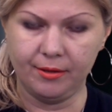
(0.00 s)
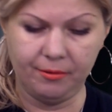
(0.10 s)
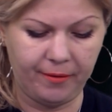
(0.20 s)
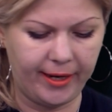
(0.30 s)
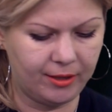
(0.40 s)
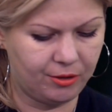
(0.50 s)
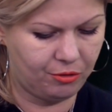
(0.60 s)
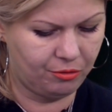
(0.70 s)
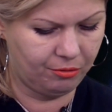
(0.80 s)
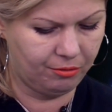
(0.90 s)
facts
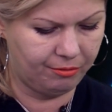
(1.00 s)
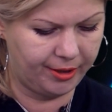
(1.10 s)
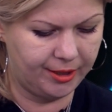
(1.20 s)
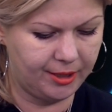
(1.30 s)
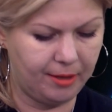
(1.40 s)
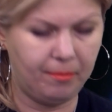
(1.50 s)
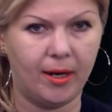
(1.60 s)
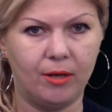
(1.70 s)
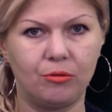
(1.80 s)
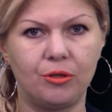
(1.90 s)
to read
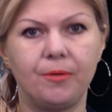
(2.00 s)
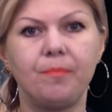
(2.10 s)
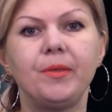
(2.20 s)
about.